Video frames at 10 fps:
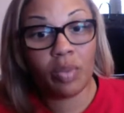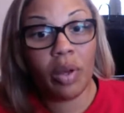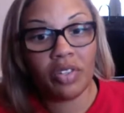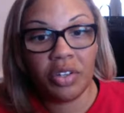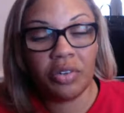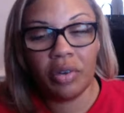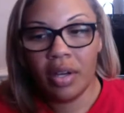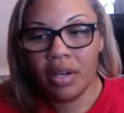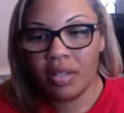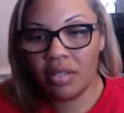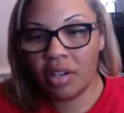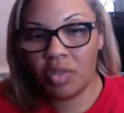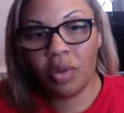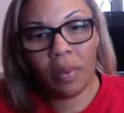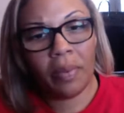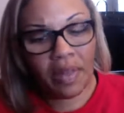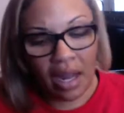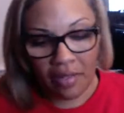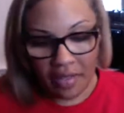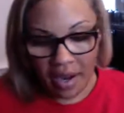too. So I just want to put that
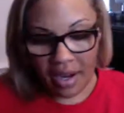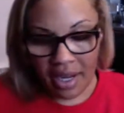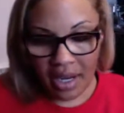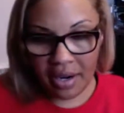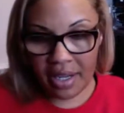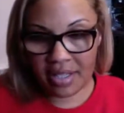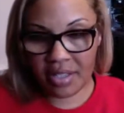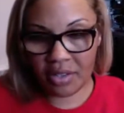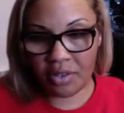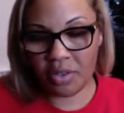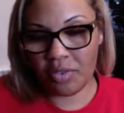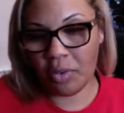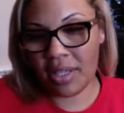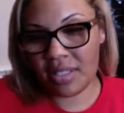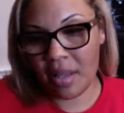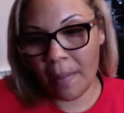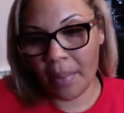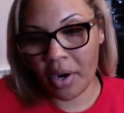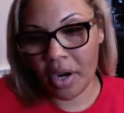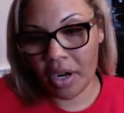out there. And here is the Google Voice
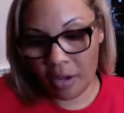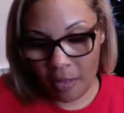number.